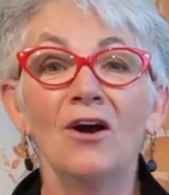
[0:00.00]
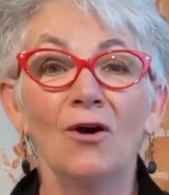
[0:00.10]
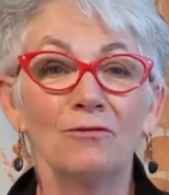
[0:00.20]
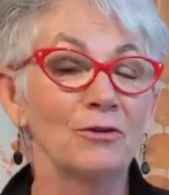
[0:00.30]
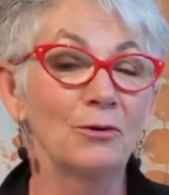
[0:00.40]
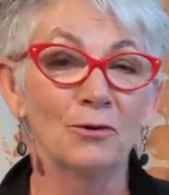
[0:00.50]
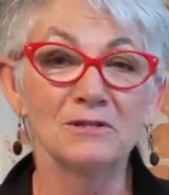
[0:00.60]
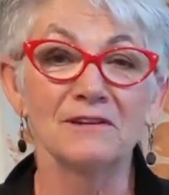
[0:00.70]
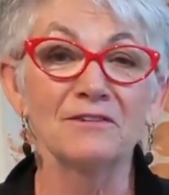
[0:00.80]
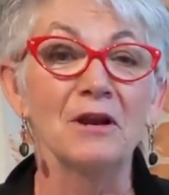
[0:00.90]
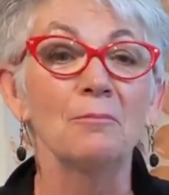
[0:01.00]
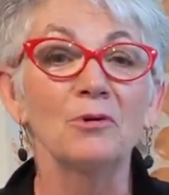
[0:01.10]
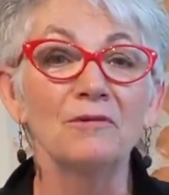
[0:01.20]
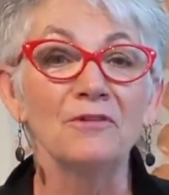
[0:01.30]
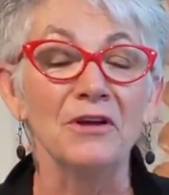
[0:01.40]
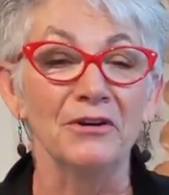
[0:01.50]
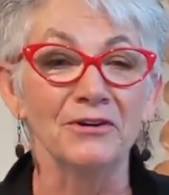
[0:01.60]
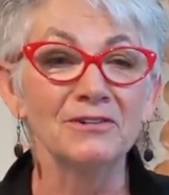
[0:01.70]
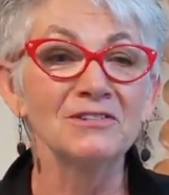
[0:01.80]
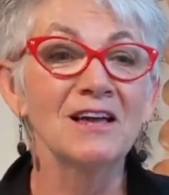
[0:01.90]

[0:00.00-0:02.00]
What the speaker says: over the course of a number of years.